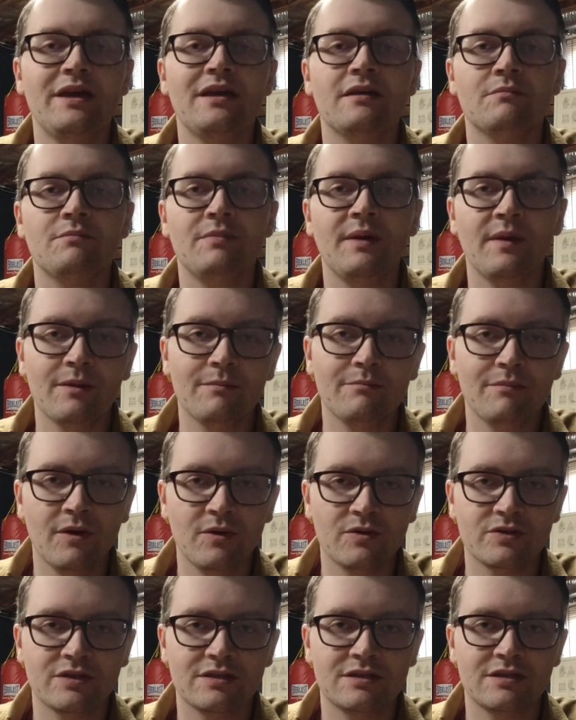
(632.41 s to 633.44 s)
We can be the
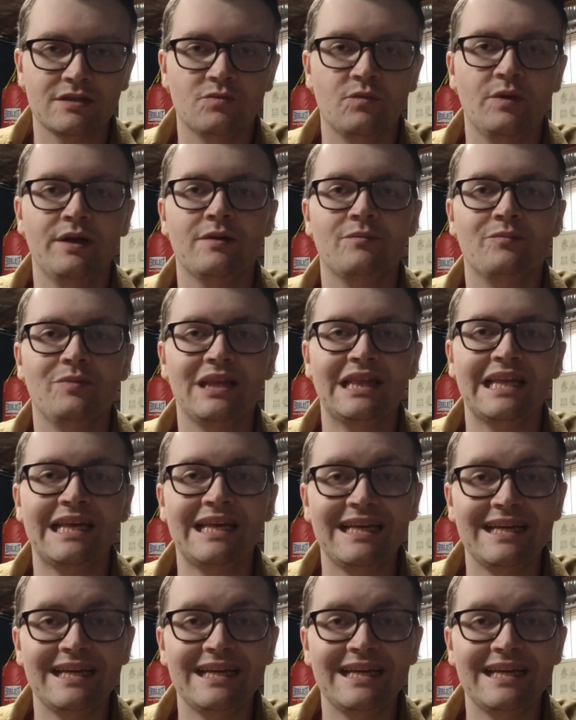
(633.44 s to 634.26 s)
Moseses, we can be the